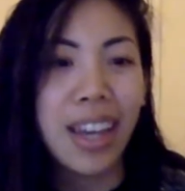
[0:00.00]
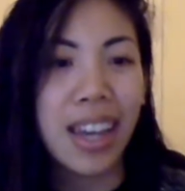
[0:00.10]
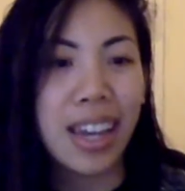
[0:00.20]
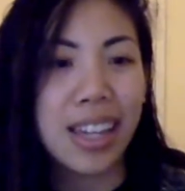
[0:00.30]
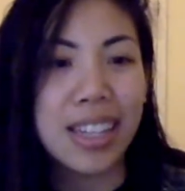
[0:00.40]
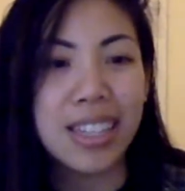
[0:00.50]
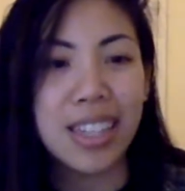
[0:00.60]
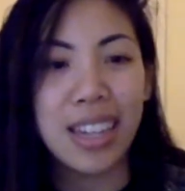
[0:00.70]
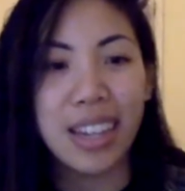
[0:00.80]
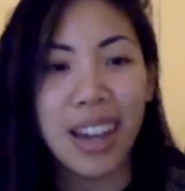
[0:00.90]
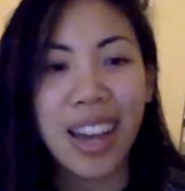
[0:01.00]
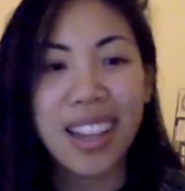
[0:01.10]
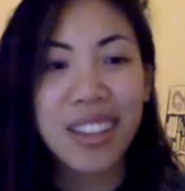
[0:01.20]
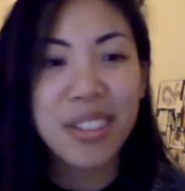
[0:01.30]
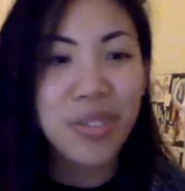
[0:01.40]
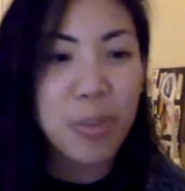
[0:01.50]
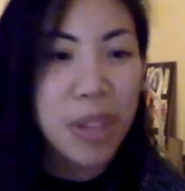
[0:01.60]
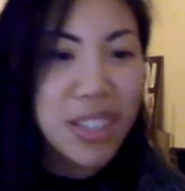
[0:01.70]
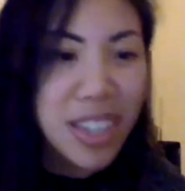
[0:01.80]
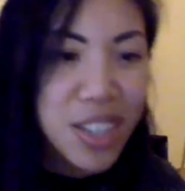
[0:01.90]
And hi, Los from
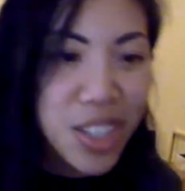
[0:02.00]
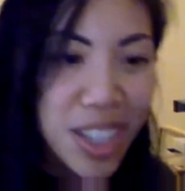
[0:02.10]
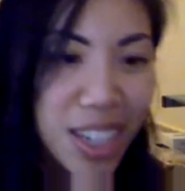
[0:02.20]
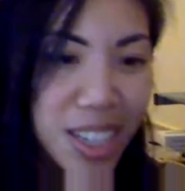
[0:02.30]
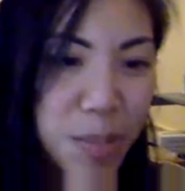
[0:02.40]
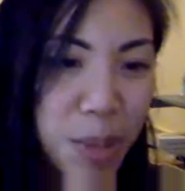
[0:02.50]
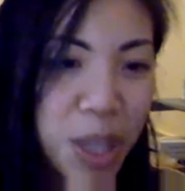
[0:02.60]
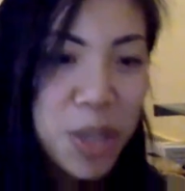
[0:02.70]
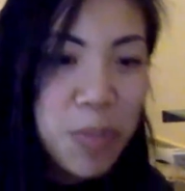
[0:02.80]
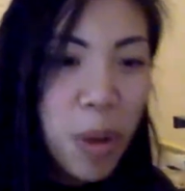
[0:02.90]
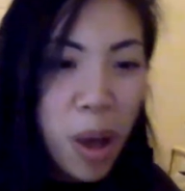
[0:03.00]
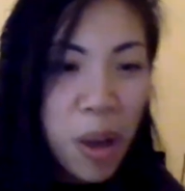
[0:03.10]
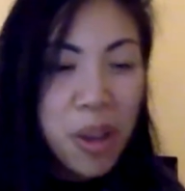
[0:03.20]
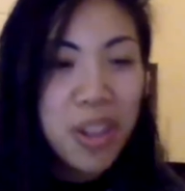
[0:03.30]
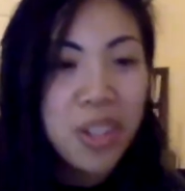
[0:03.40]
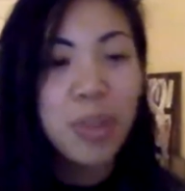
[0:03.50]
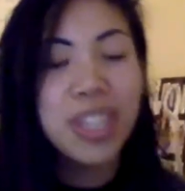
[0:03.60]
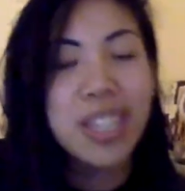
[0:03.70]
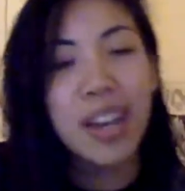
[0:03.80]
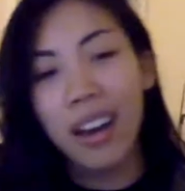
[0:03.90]
Los Angeles. Biggie Smalls,
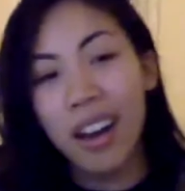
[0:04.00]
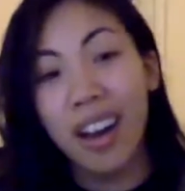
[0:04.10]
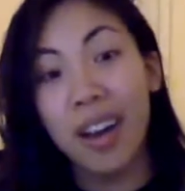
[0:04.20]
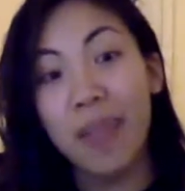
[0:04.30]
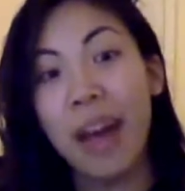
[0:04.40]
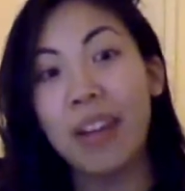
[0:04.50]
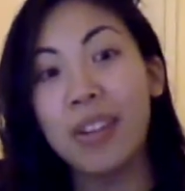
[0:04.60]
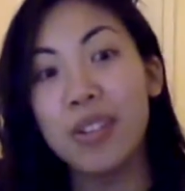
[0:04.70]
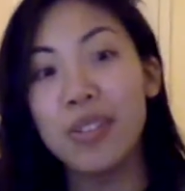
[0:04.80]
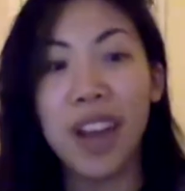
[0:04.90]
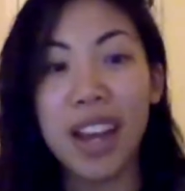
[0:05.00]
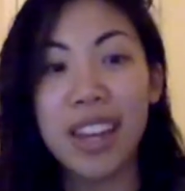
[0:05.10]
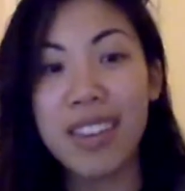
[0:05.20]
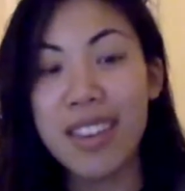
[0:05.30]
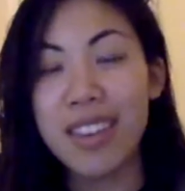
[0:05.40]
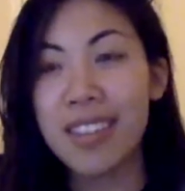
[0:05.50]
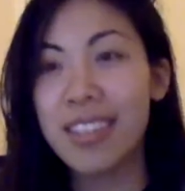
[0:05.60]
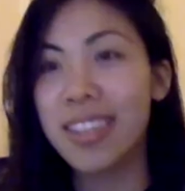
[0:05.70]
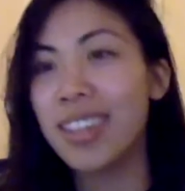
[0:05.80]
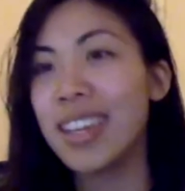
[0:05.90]
what's up? How did you find
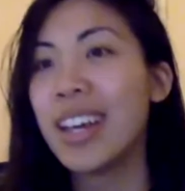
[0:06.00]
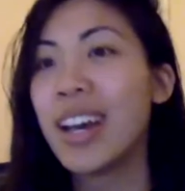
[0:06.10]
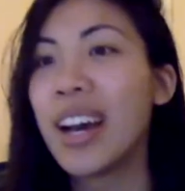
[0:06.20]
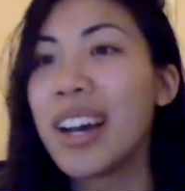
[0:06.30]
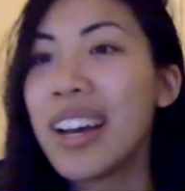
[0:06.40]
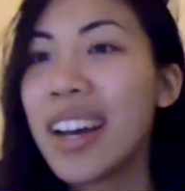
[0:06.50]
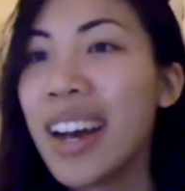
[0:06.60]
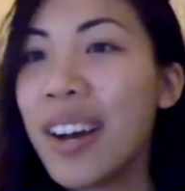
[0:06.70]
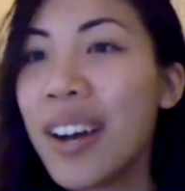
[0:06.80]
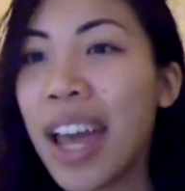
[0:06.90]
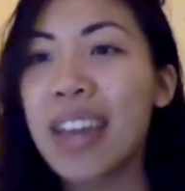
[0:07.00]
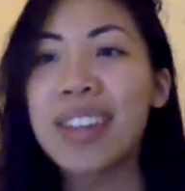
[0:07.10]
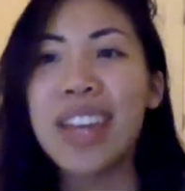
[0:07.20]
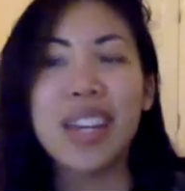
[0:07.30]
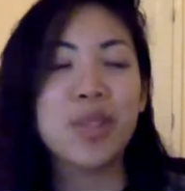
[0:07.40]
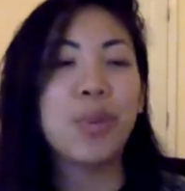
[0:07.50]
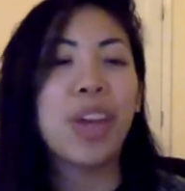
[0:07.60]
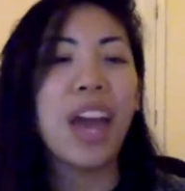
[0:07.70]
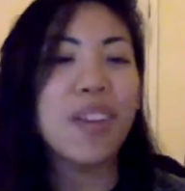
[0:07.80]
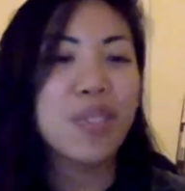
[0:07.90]
this? Okay, yes,
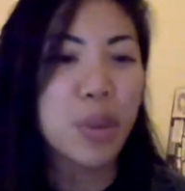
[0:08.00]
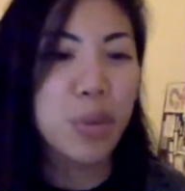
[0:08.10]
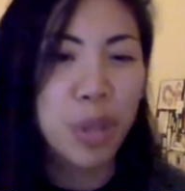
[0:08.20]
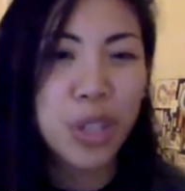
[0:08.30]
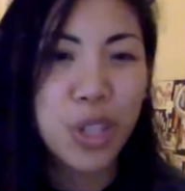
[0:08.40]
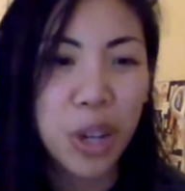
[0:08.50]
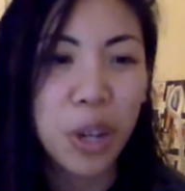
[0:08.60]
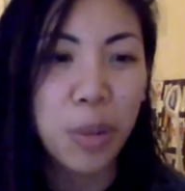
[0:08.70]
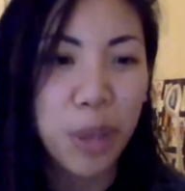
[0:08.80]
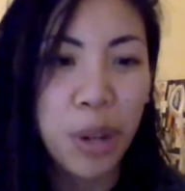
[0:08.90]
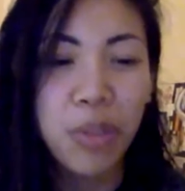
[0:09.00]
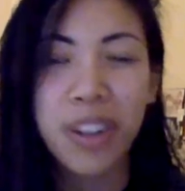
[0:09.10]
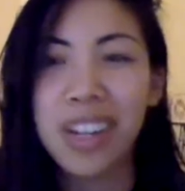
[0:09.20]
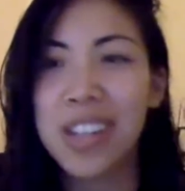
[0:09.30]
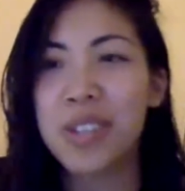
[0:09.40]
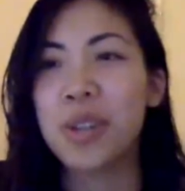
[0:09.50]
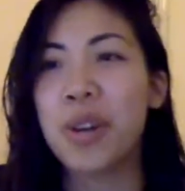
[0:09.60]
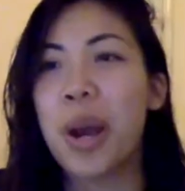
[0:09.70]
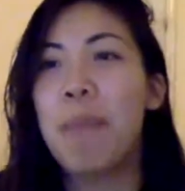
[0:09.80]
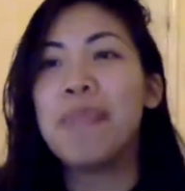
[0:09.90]
we have someone sharing a win over on
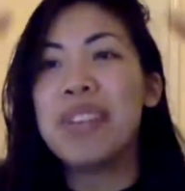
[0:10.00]
Instagram.